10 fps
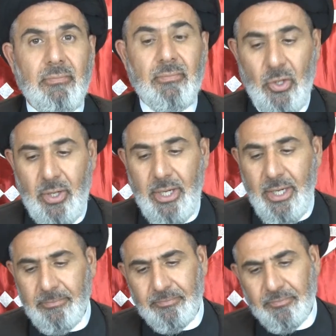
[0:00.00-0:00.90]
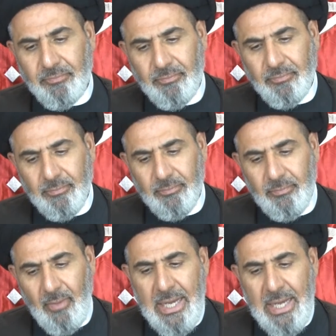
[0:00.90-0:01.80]
Okay?
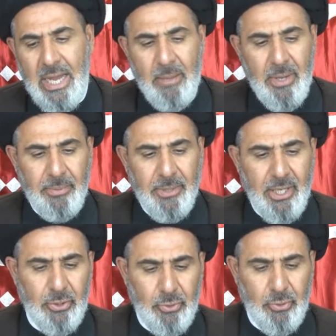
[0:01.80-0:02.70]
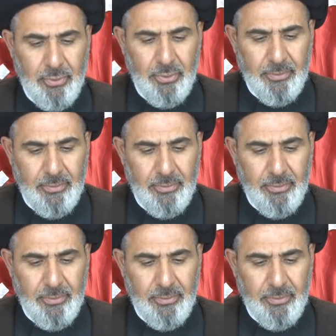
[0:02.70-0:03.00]
Allama ibn Khaldun.